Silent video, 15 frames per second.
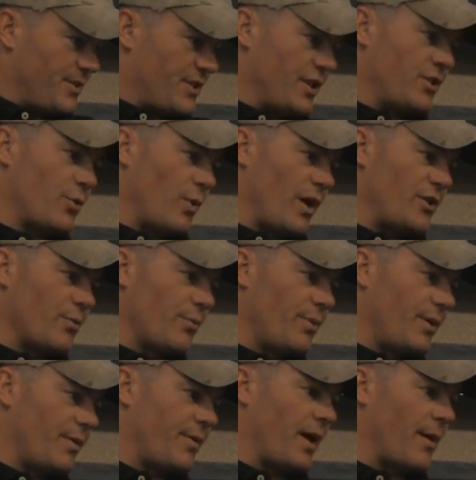Situation
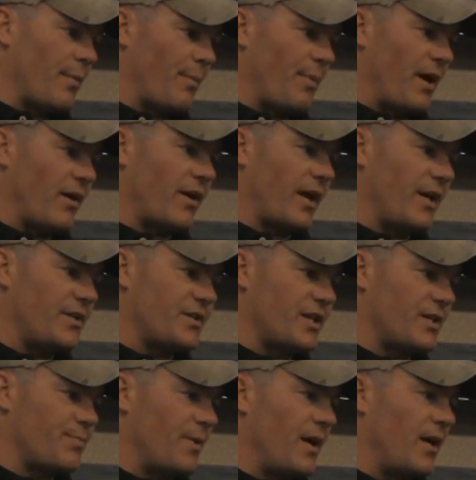where you become a barricaded
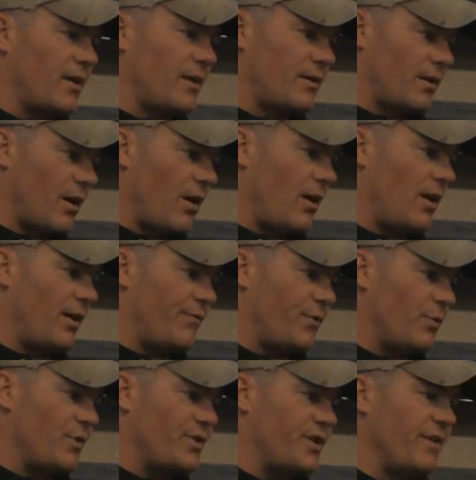suspect, call
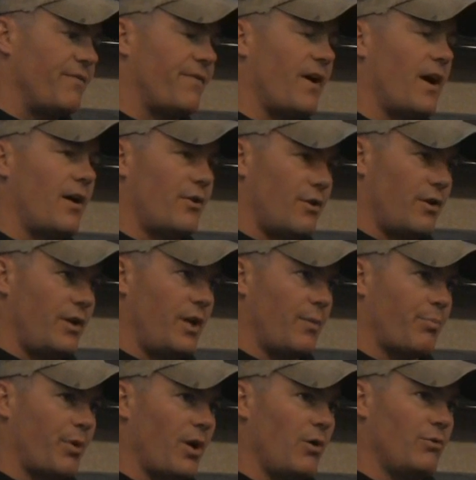if you receive fire during
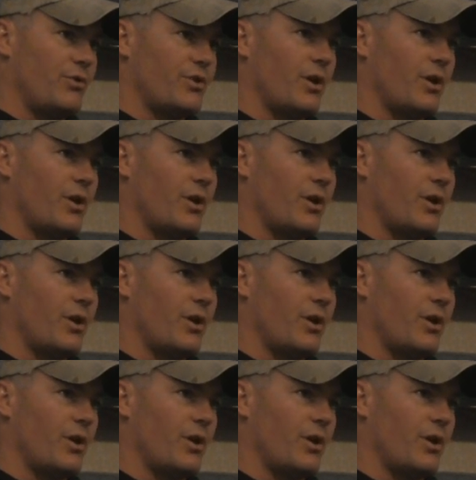the approach.